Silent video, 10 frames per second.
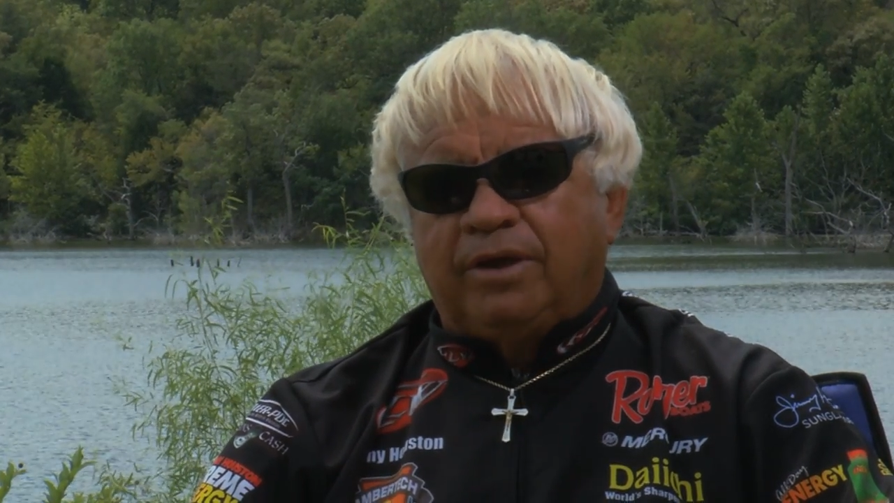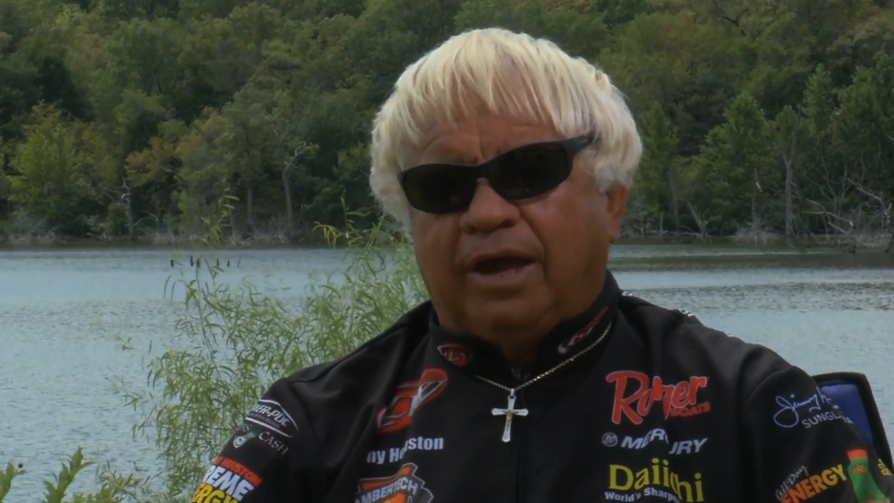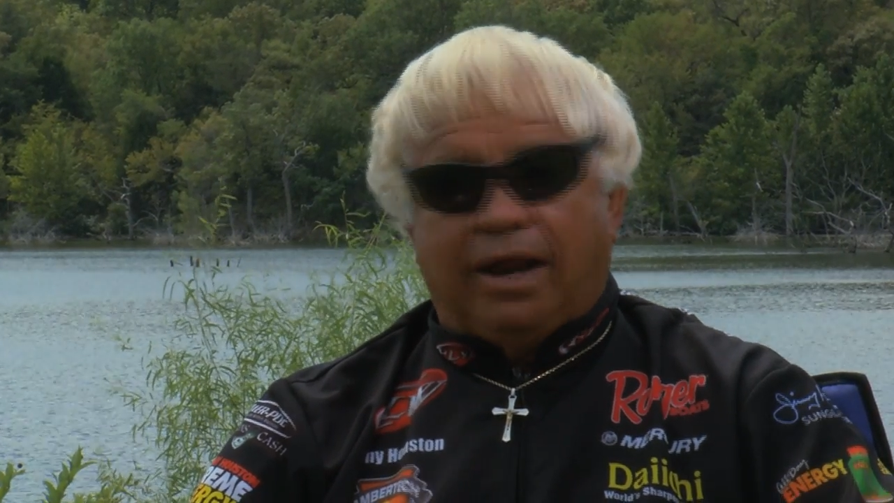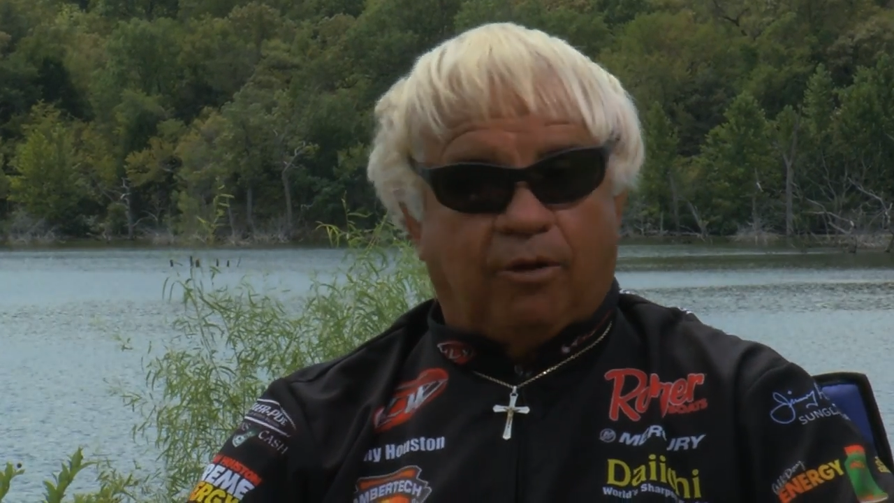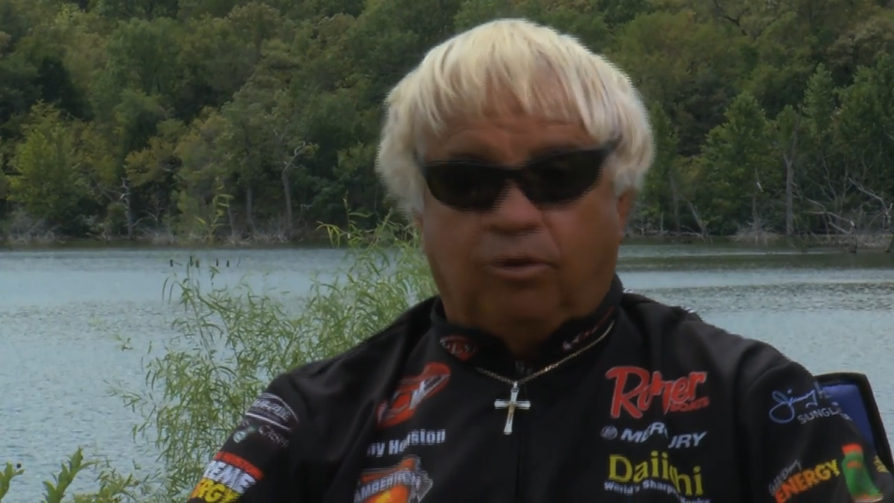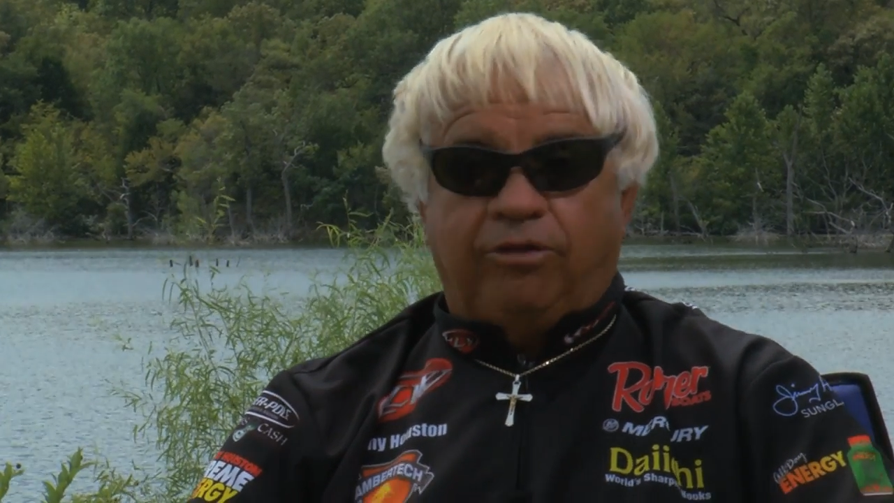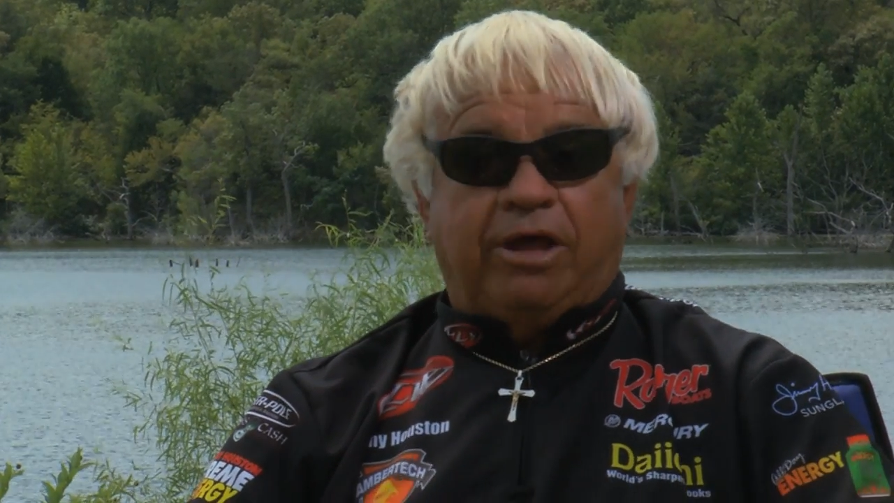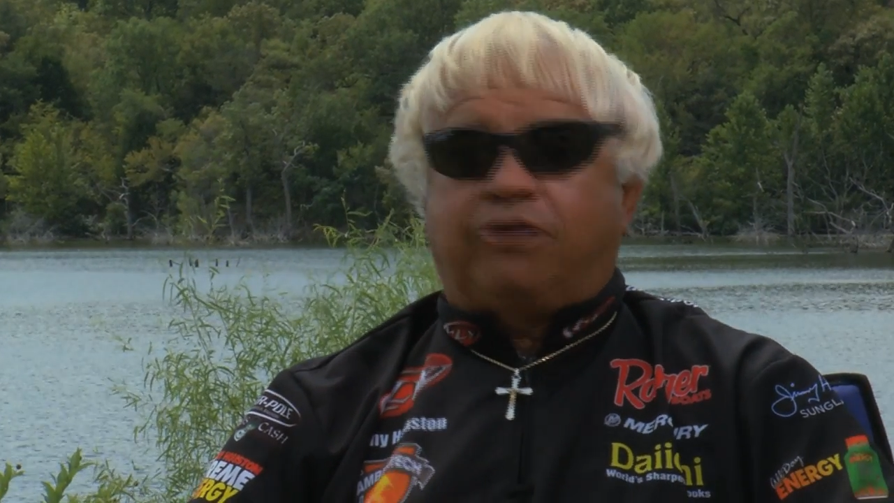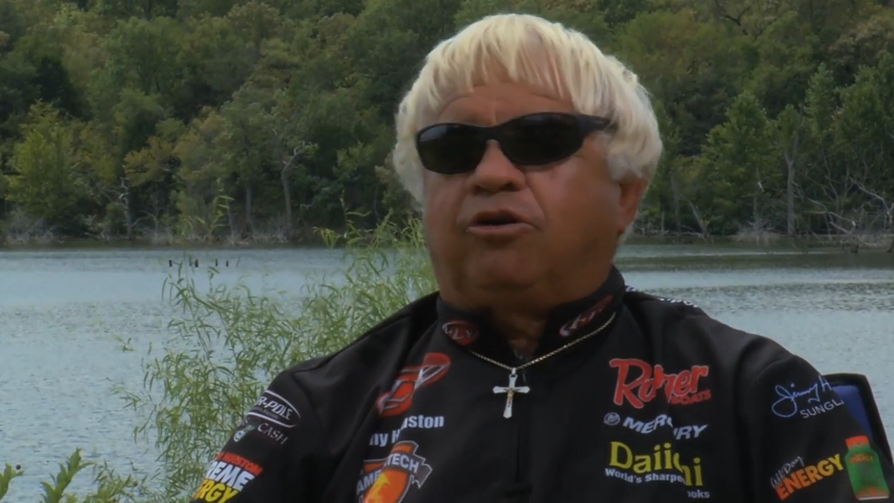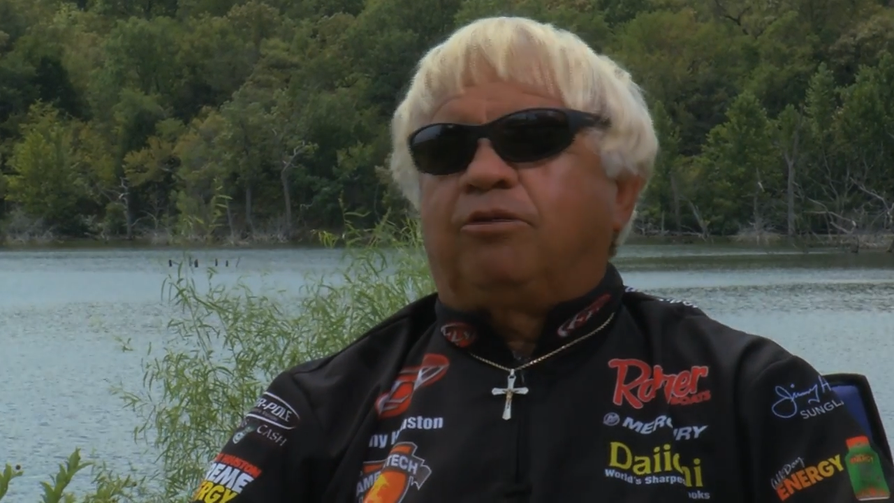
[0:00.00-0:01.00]
and I won
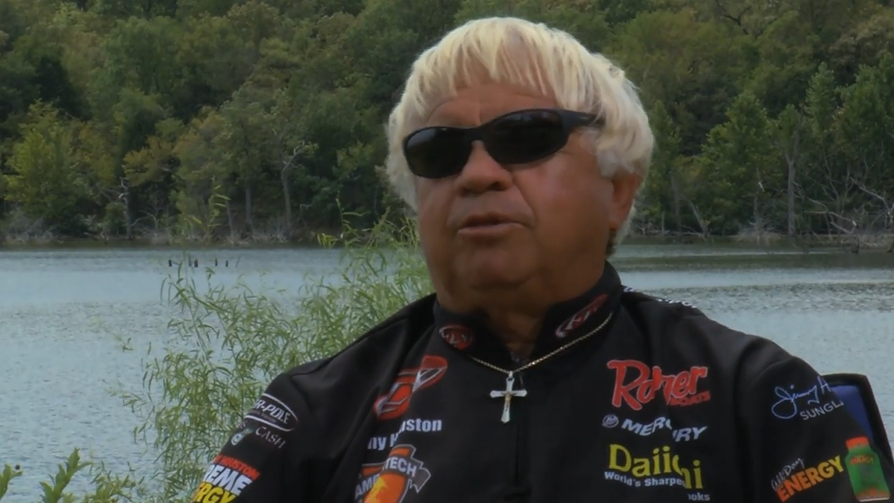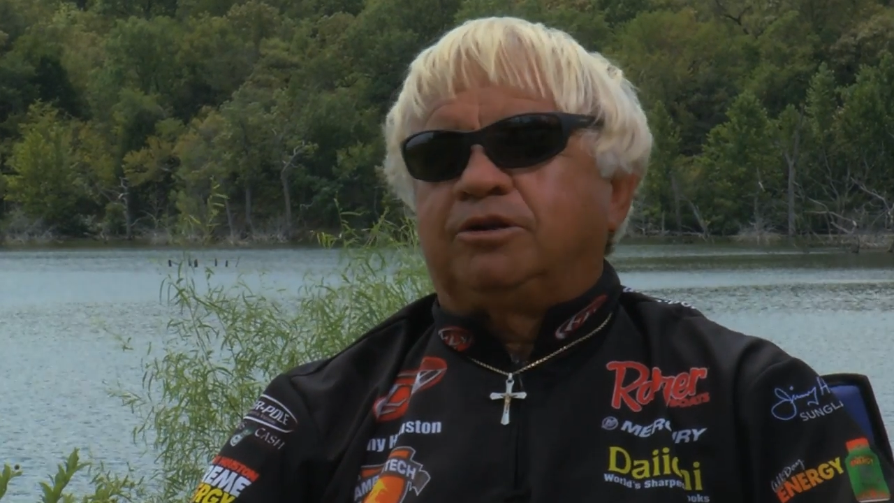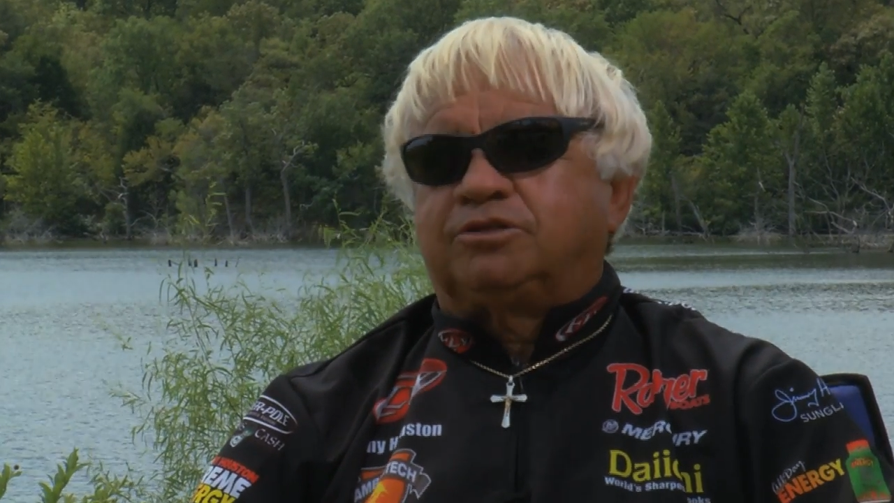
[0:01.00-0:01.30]
that tournament.